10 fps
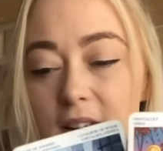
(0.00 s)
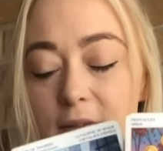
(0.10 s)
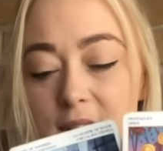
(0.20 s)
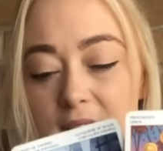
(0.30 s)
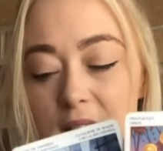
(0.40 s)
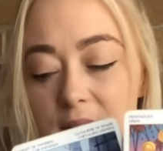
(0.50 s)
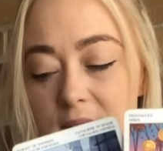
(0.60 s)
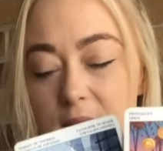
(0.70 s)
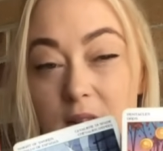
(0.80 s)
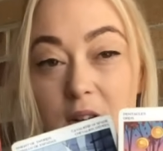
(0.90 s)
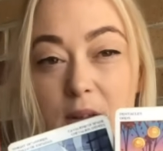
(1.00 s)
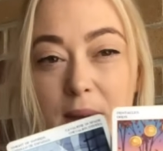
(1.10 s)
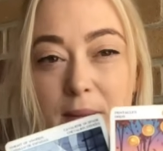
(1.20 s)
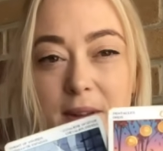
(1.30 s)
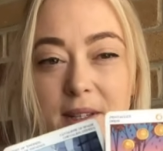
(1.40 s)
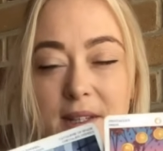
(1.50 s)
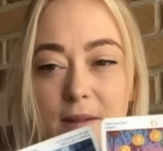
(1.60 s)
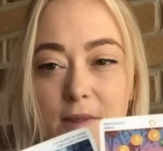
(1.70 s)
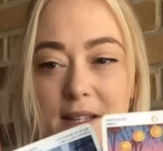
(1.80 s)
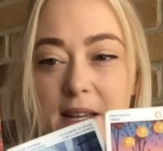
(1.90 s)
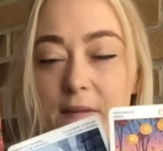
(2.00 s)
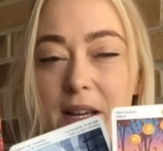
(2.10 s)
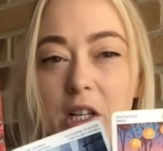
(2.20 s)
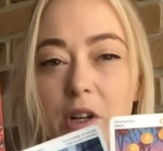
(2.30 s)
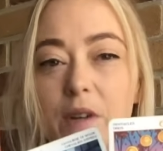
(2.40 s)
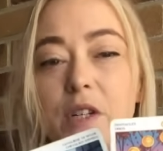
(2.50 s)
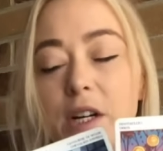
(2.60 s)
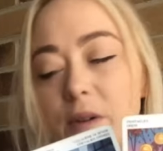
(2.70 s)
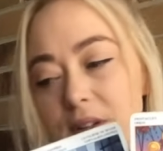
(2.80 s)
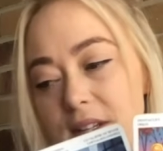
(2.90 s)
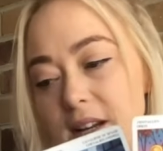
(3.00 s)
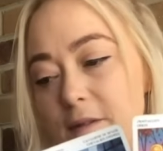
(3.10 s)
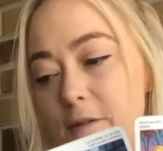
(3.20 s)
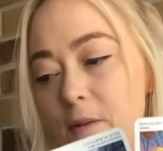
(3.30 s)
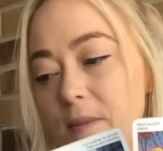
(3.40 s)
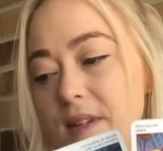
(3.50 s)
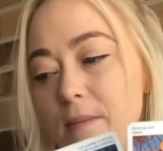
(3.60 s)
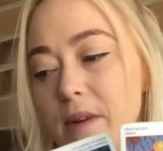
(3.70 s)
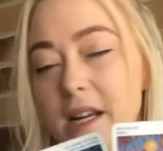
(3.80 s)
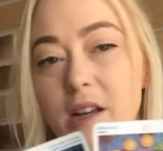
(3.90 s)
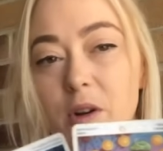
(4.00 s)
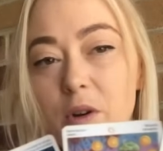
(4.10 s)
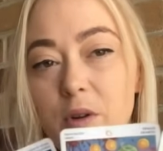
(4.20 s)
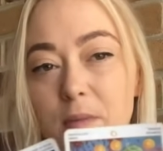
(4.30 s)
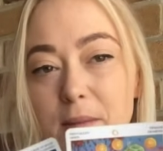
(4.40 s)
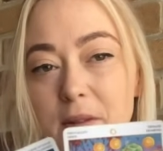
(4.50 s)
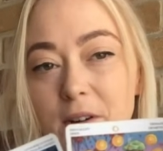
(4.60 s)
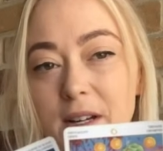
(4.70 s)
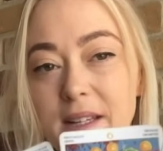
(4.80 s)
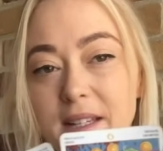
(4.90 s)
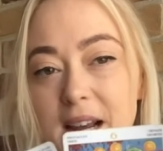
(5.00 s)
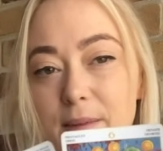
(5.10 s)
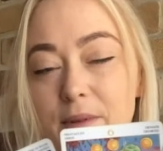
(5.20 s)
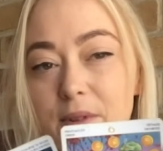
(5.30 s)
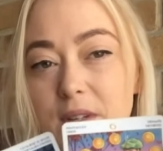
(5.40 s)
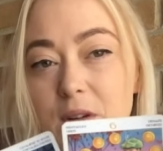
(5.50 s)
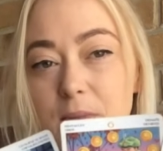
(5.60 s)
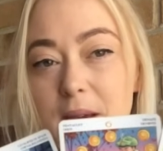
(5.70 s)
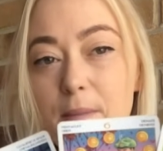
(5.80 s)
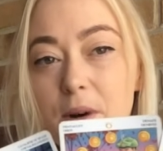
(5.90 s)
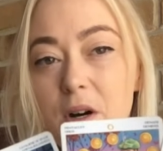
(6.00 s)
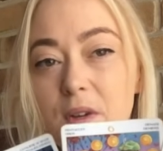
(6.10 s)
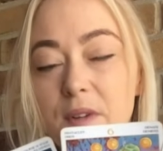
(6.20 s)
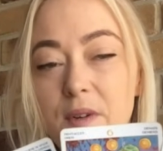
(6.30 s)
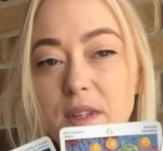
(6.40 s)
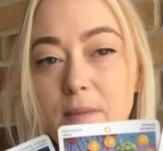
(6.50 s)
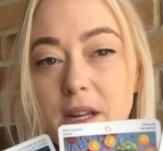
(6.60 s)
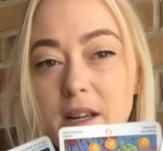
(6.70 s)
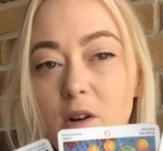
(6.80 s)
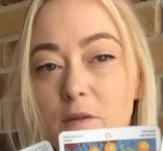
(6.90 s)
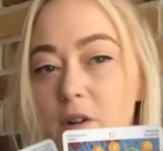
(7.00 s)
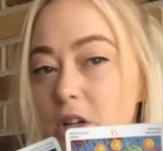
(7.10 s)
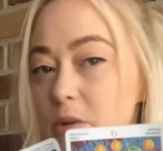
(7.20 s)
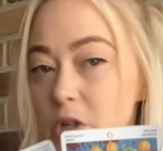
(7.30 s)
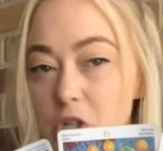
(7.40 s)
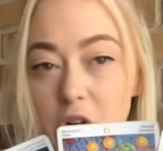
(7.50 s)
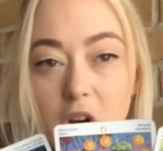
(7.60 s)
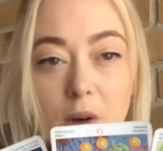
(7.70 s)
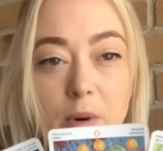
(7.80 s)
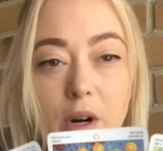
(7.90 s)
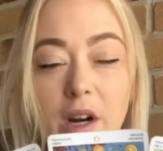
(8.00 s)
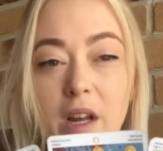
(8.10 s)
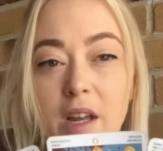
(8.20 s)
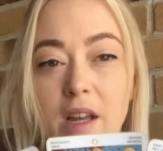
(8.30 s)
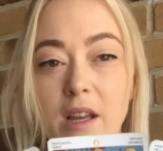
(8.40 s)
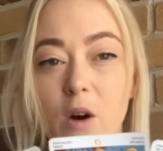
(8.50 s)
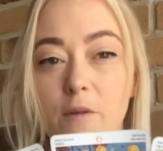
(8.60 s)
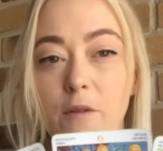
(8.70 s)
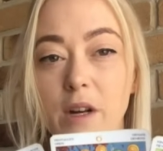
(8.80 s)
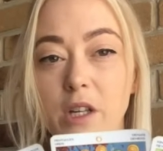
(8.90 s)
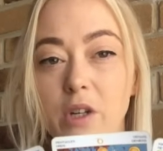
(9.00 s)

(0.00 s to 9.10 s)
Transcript: For others of you, you may be receiving a lot of generosity from somebody who may be very stable. This could be a boss, or somebody offering you a job, or offering